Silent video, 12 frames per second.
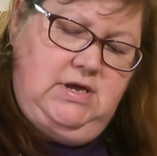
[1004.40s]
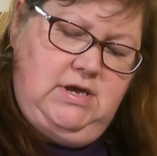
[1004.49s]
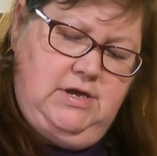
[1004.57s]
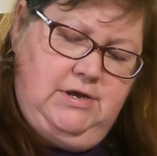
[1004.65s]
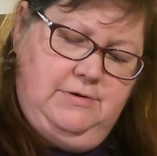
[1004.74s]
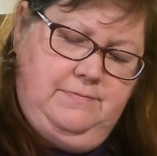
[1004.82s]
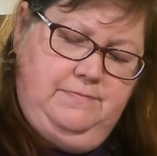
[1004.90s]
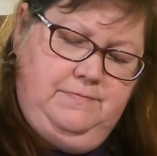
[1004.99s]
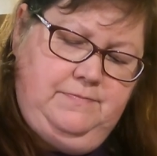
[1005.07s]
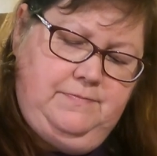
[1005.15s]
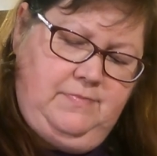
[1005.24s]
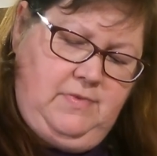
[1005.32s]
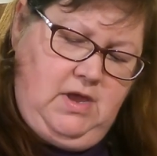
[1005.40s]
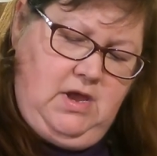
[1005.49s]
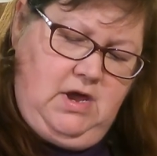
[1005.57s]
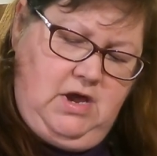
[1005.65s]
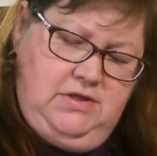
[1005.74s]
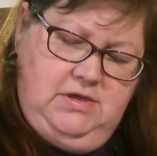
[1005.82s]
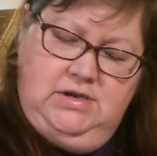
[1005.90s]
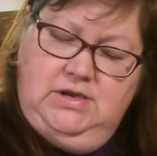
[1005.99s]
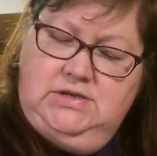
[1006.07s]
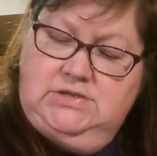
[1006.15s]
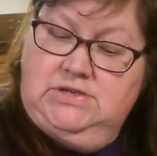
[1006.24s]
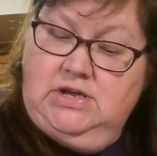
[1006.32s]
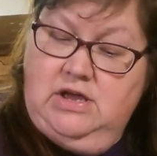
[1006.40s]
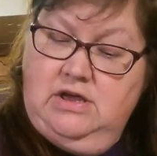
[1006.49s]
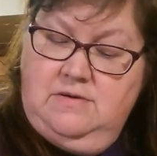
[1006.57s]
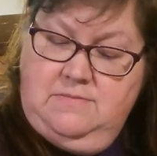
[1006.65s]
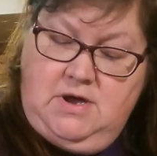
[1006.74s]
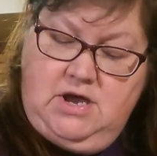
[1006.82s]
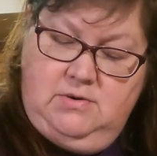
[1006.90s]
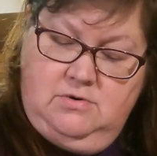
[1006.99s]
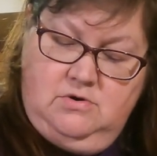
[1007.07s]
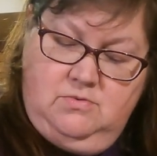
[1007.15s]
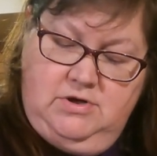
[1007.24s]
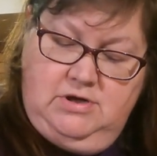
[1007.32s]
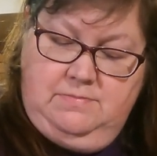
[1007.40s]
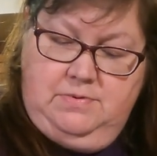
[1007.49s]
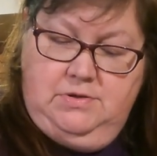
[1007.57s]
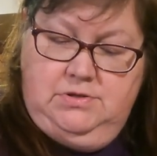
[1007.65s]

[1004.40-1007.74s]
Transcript: I think next time I will whip